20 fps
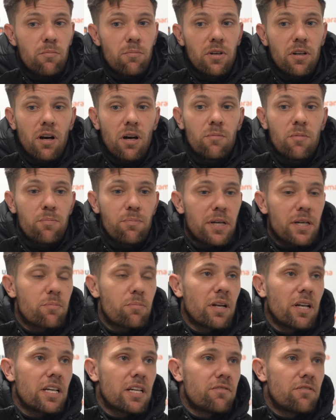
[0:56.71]
But I'm a
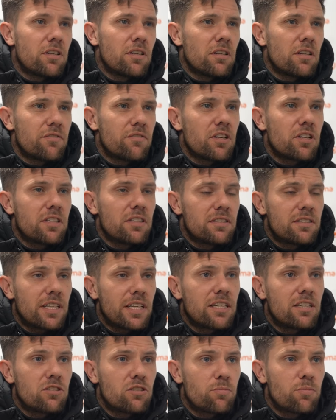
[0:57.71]
big believer that if you
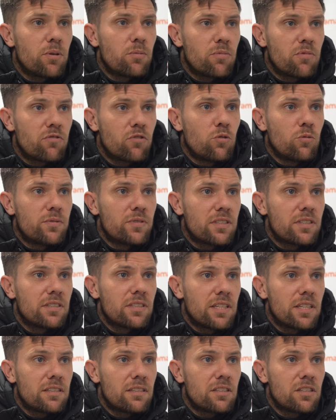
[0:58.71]
continue to put
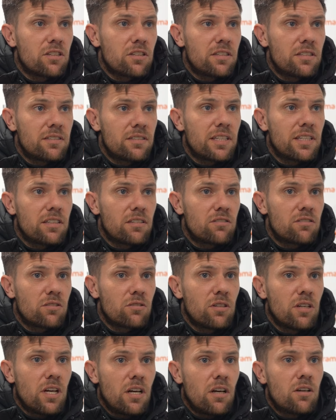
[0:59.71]
performances in and you continue
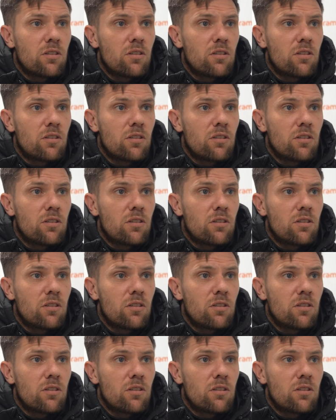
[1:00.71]
to